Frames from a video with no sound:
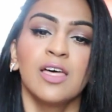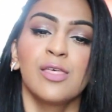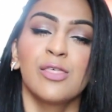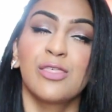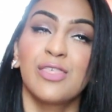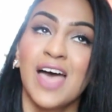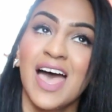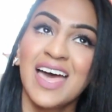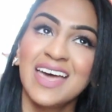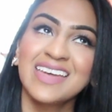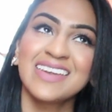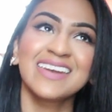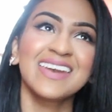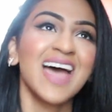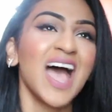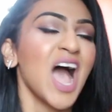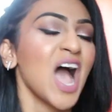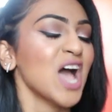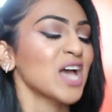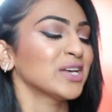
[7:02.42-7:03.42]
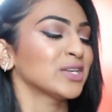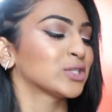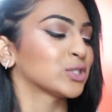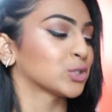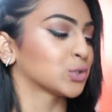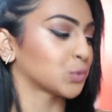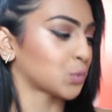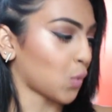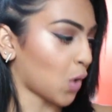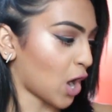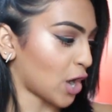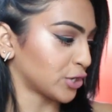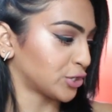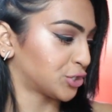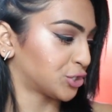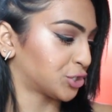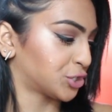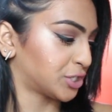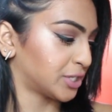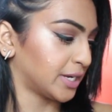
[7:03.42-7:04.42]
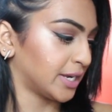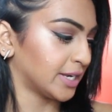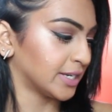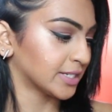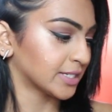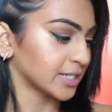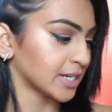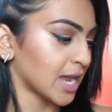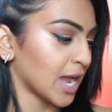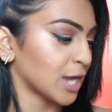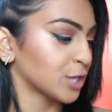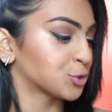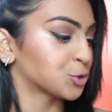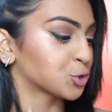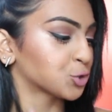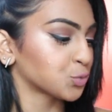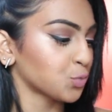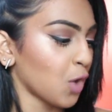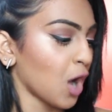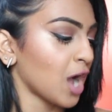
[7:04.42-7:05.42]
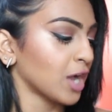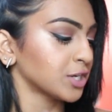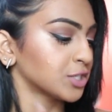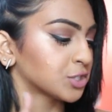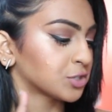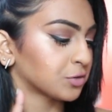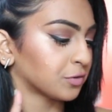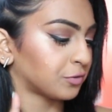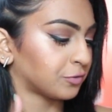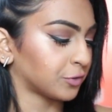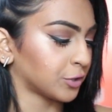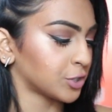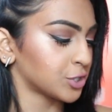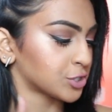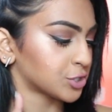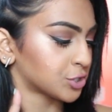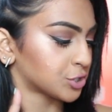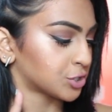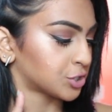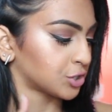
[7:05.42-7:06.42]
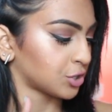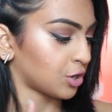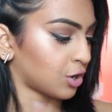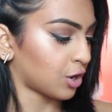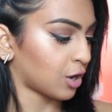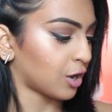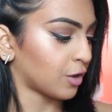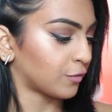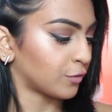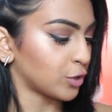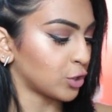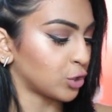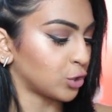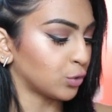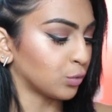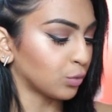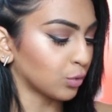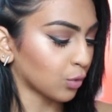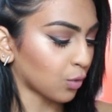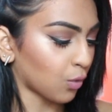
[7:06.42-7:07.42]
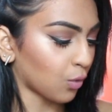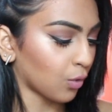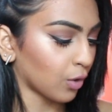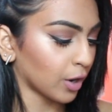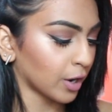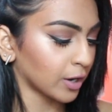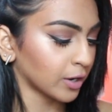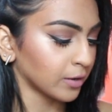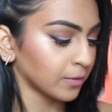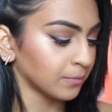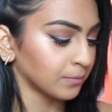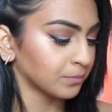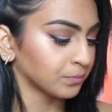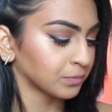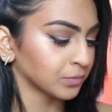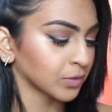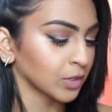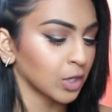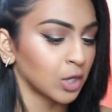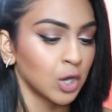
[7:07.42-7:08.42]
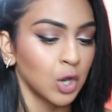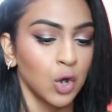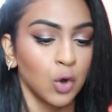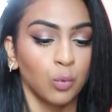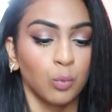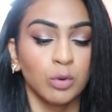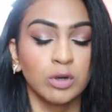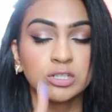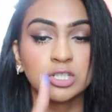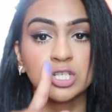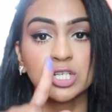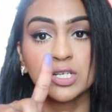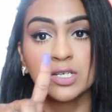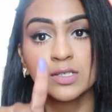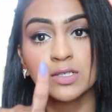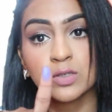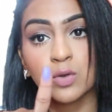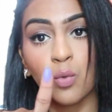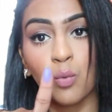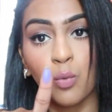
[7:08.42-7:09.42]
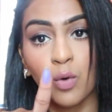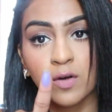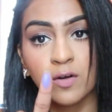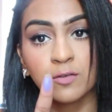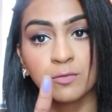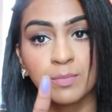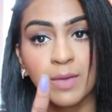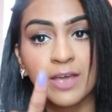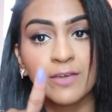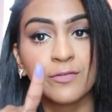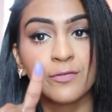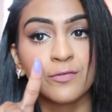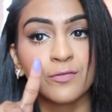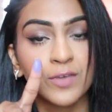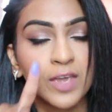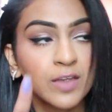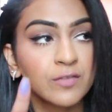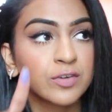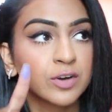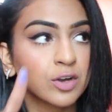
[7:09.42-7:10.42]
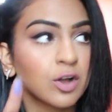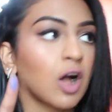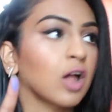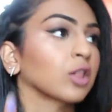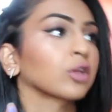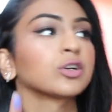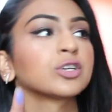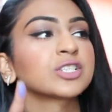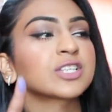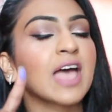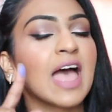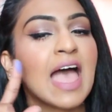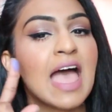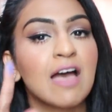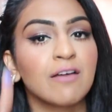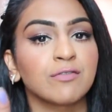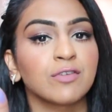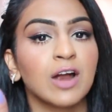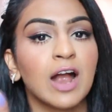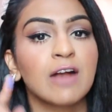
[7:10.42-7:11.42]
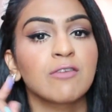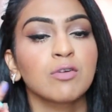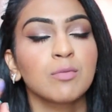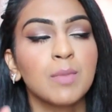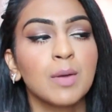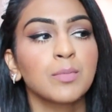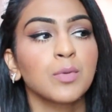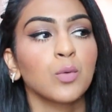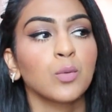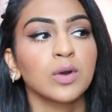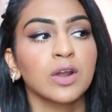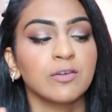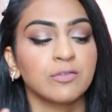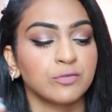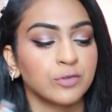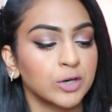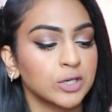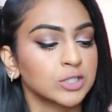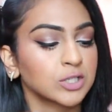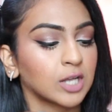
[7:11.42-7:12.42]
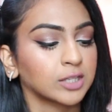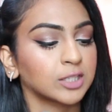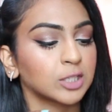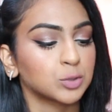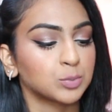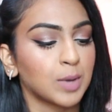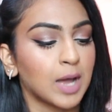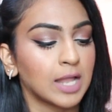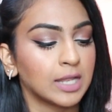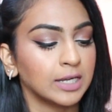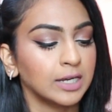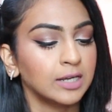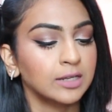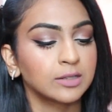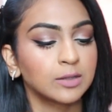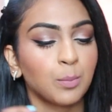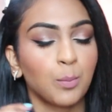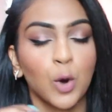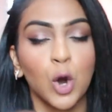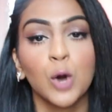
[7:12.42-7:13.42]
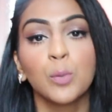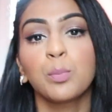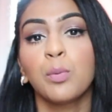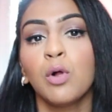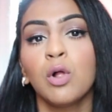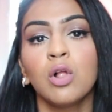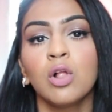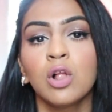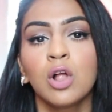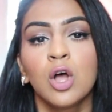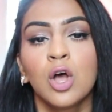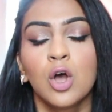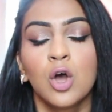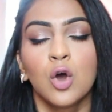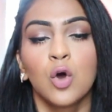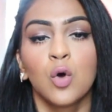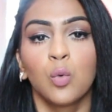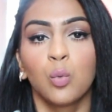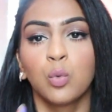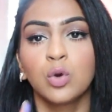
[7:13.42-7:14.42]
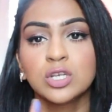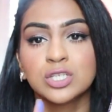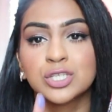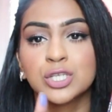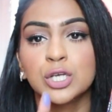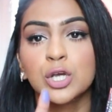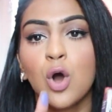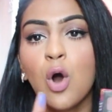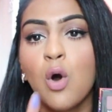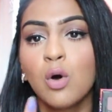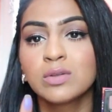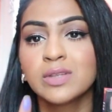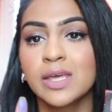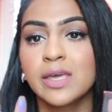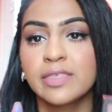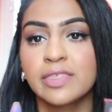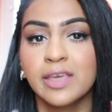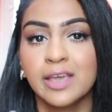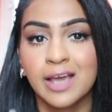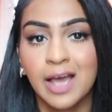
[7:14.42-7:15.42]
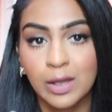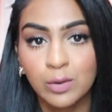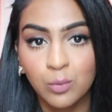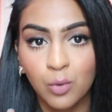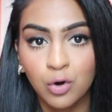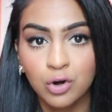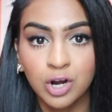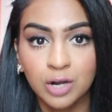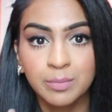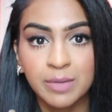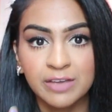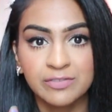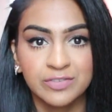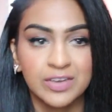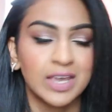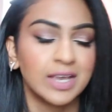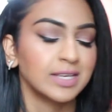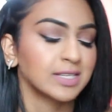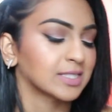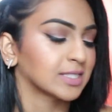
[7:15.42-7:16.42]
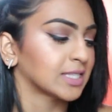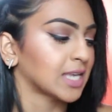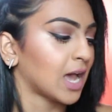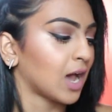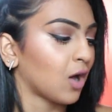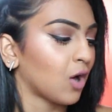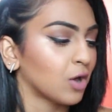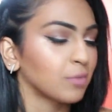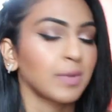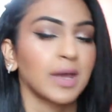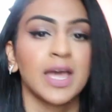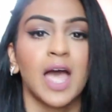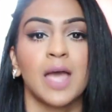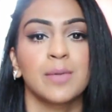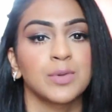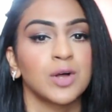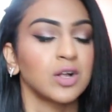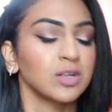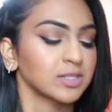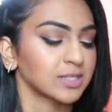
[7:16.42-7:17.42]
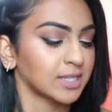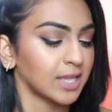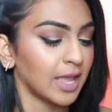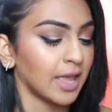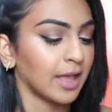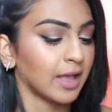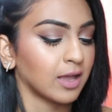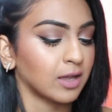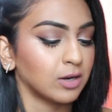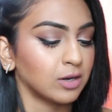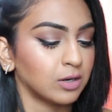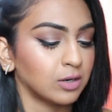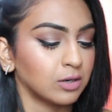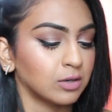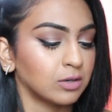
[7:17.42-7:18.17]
Then I swatched it. I swatched first off Unicorn, which is one of my favorite colors ever. I remember when I first got this palette, purple was the only thing I wore on my face, on my eyeballs, like